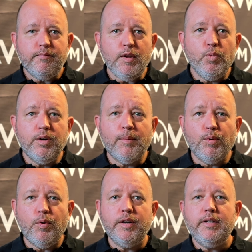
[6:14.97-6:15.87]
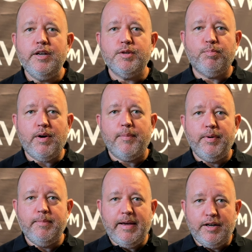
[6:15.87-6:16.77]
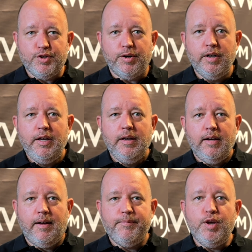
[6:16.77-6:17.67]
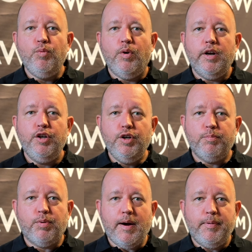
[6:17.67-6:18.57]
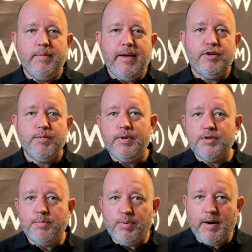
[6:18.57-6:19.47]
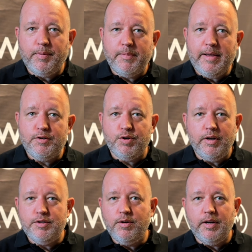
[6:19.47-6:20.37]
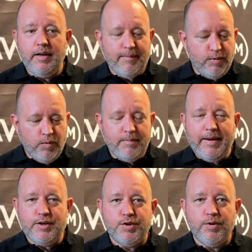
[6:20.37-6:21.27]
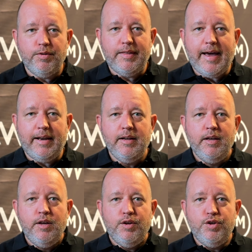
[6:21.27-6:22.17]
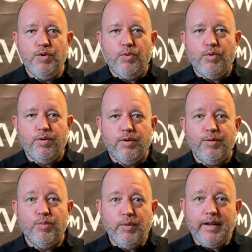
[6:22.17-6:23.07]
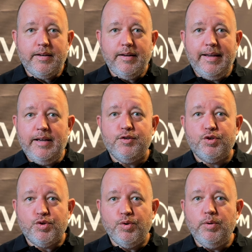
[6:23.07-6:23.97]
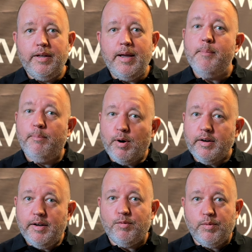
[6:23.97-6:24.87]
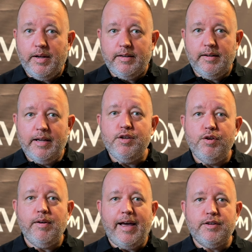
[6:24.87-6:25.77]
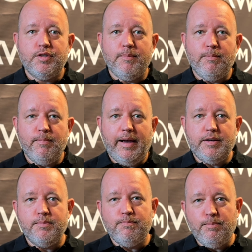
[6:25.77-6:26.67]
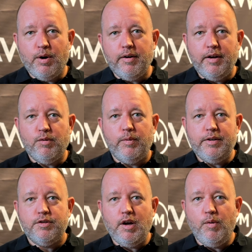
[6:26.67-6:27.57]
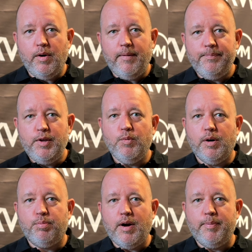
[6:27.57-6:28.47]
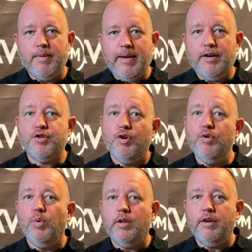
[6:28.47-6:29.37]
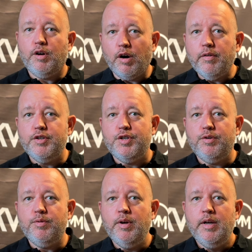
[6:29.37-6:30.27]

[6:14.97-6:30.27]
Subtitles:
Well, number one is a property manager. You want a good property manager because a property manager is going to, number one, make sure that your rent is truly market rent. And you, as market rents go up, you want a property manager who will encourage you